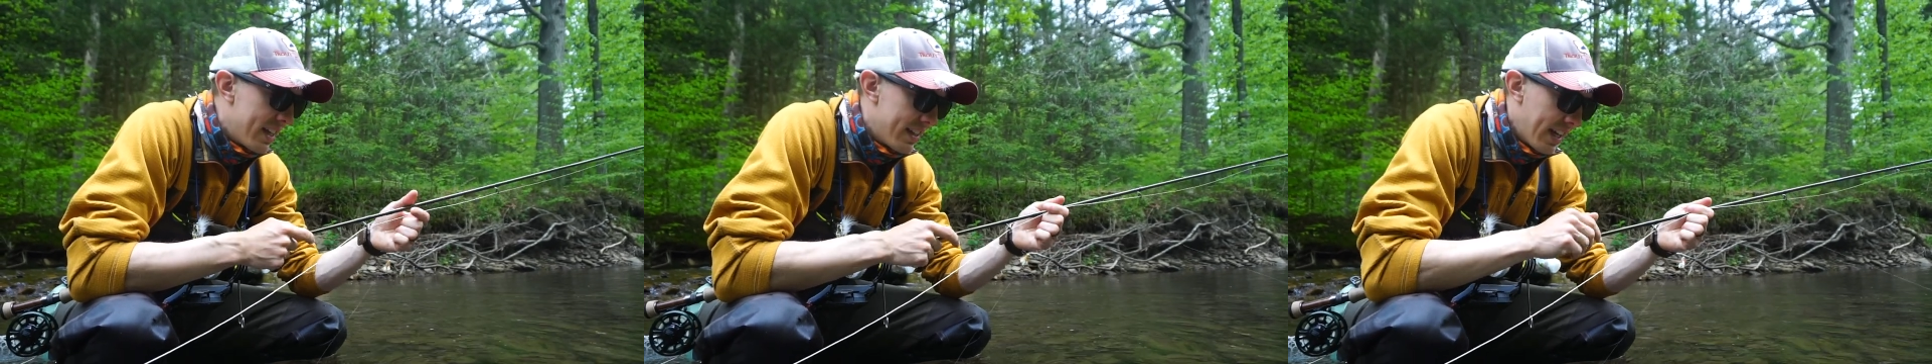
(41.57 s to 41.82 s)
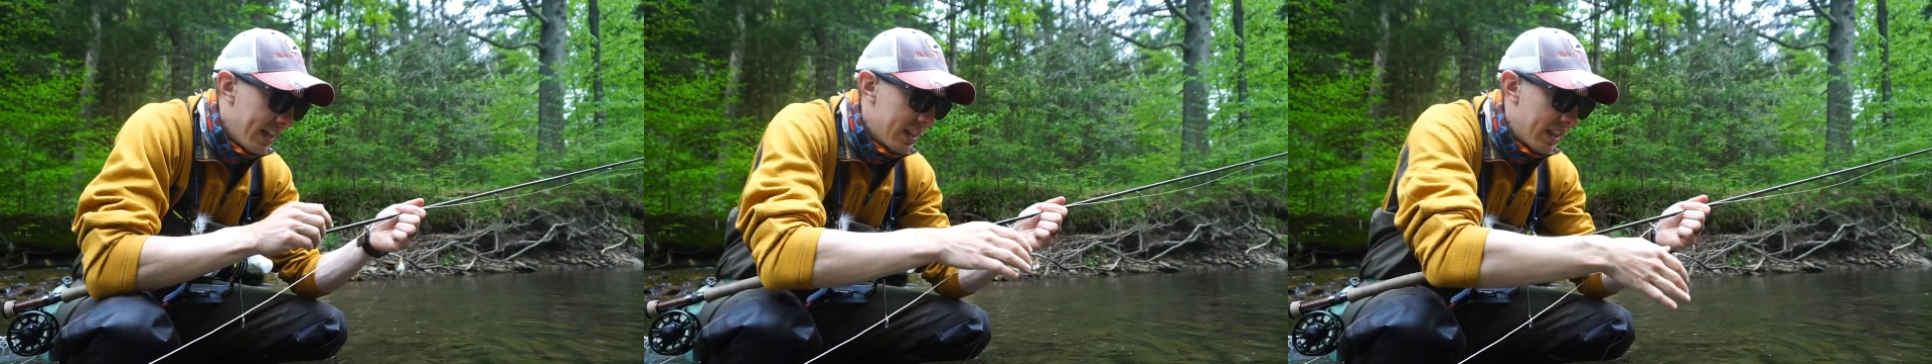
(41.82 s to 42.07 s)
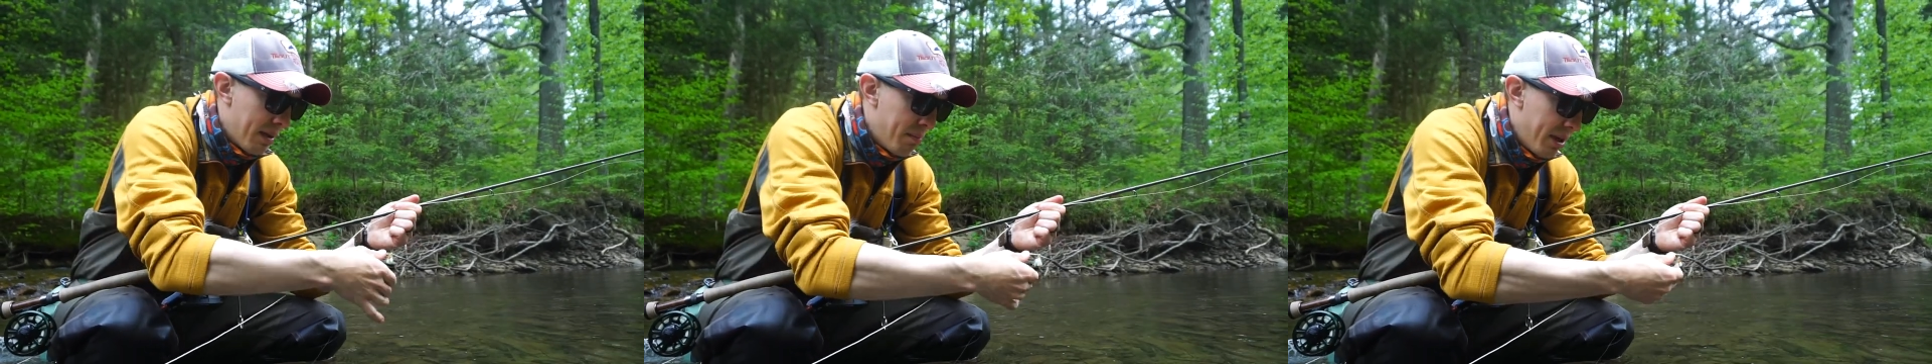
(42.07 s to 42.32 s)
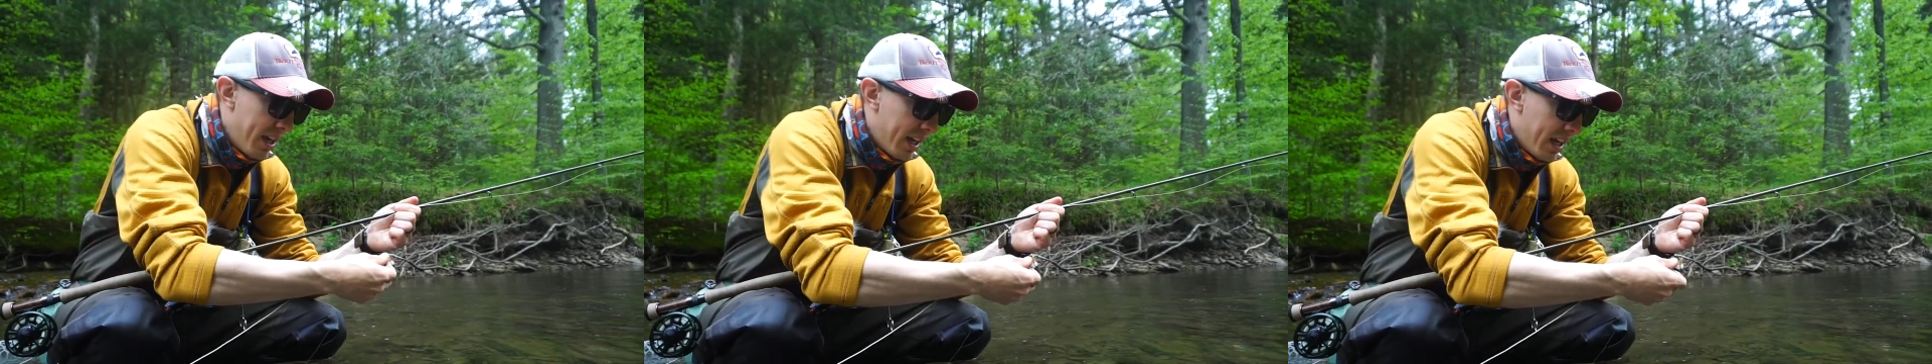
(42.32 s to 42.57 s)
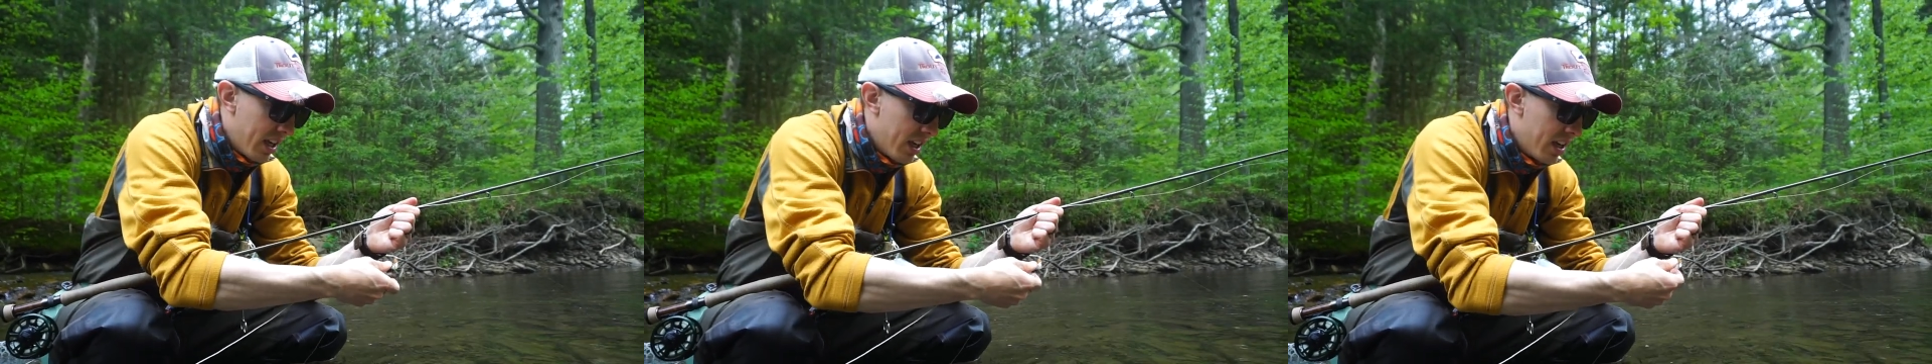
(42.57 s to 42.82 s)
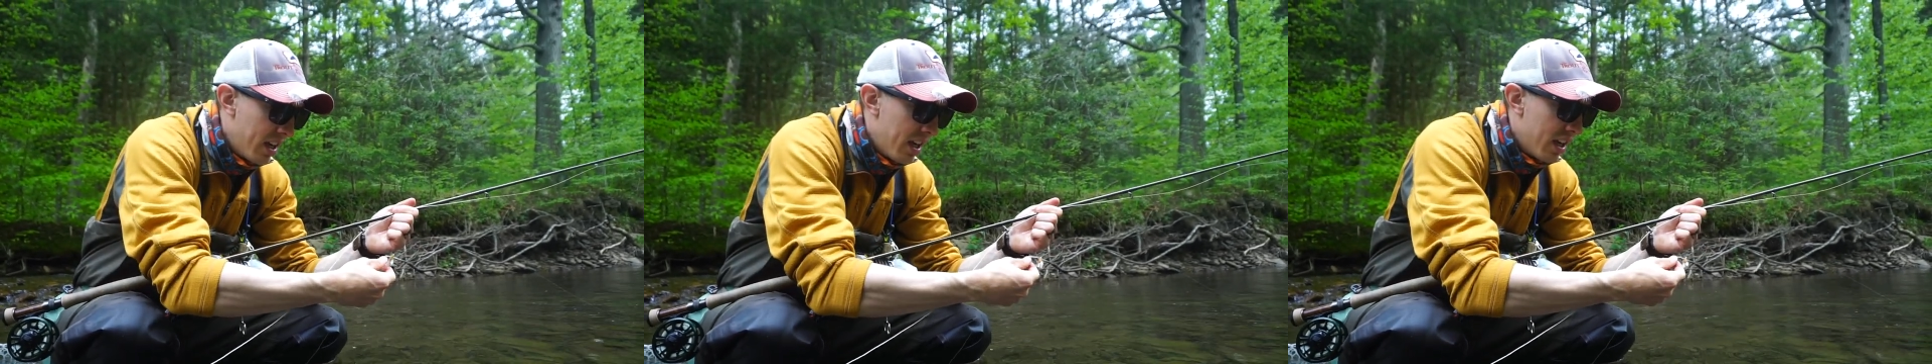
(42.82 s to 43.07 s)
instrumental in helping me
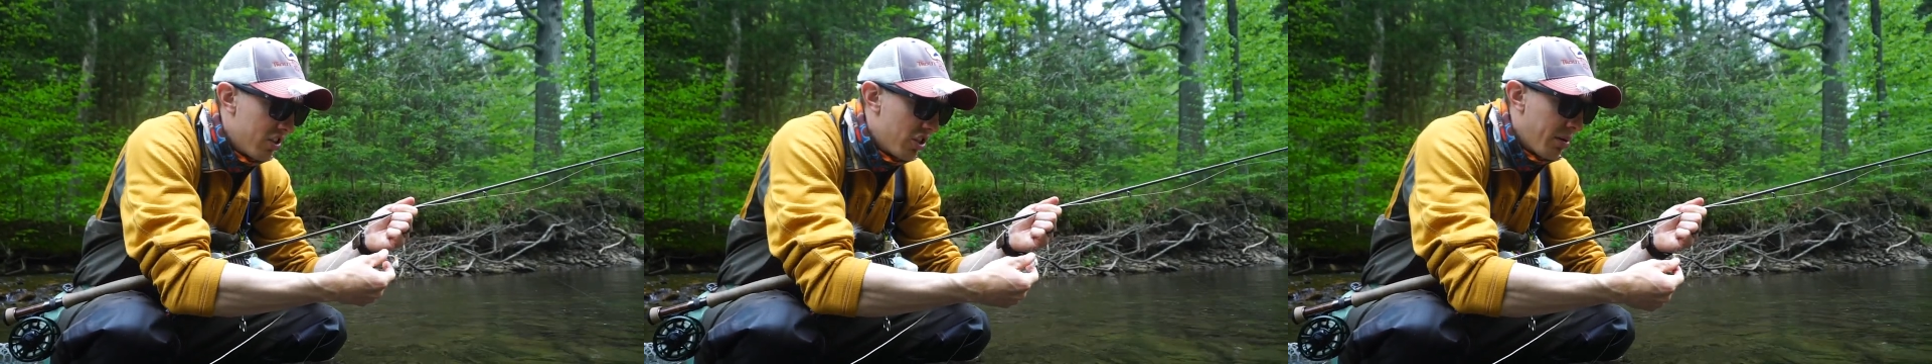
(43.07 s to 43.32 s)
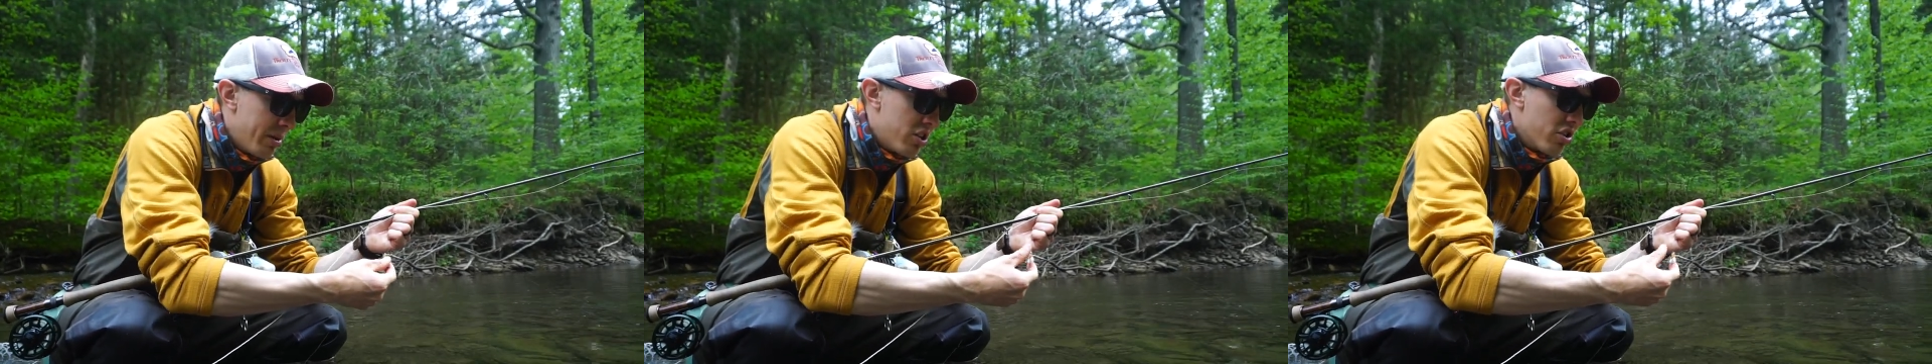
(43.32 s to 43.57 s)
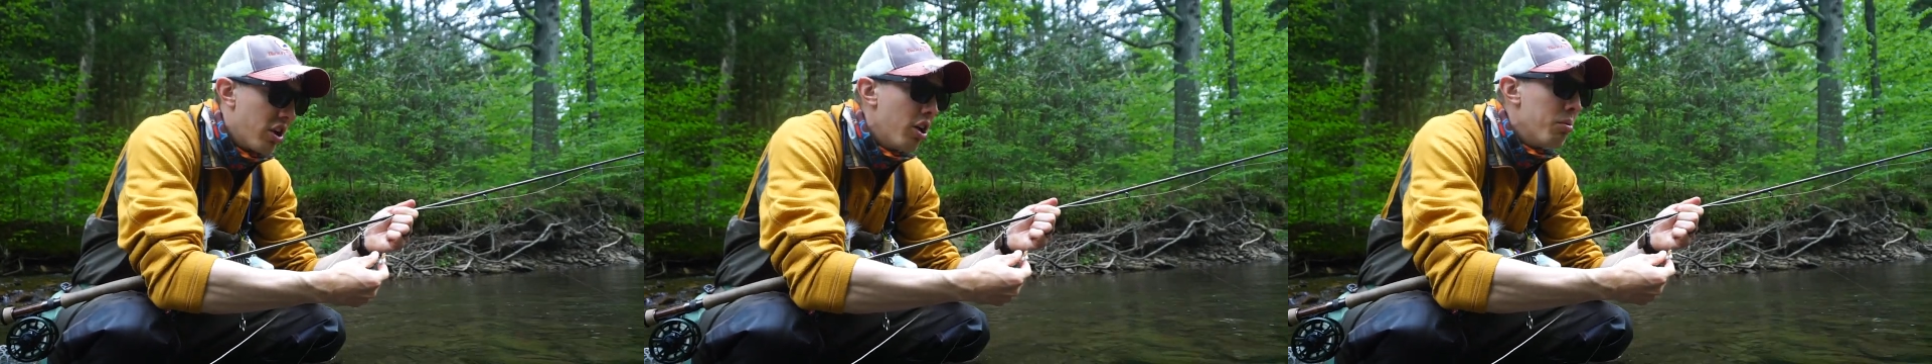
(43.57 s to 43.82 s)
to develop this.